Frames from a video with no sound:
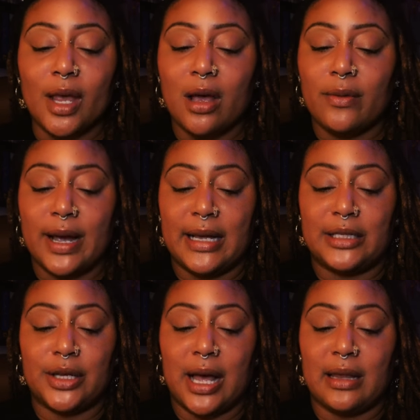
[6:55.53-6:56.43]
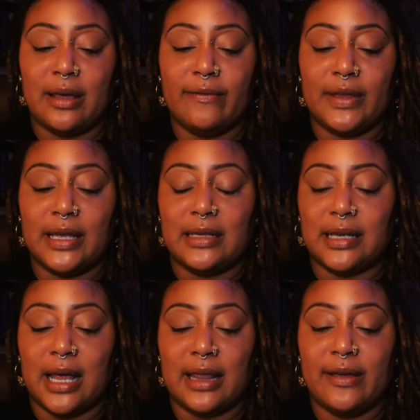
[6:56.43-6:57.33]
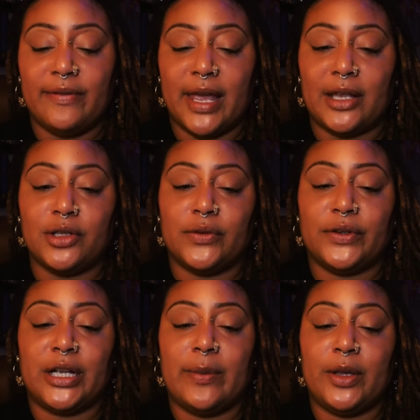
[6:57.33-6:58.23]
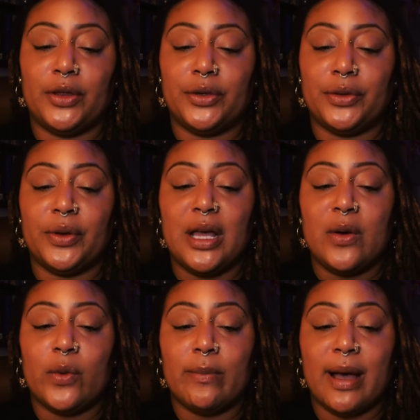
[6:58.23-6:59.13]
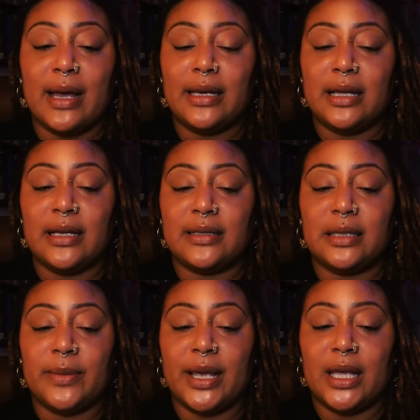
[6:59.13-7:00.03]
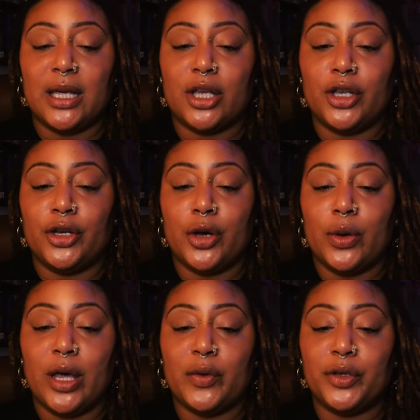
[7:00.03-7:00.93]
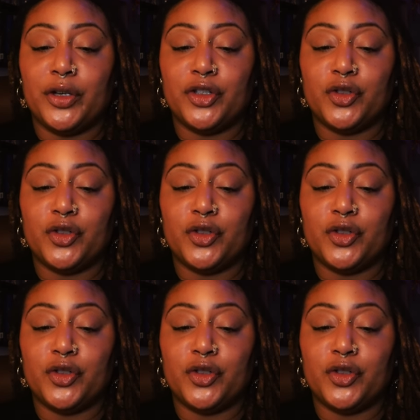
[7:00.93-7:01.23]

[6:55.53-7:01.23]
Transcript: All right. So I love these. I love the angels for coming through, reminding us to make, you know, healthier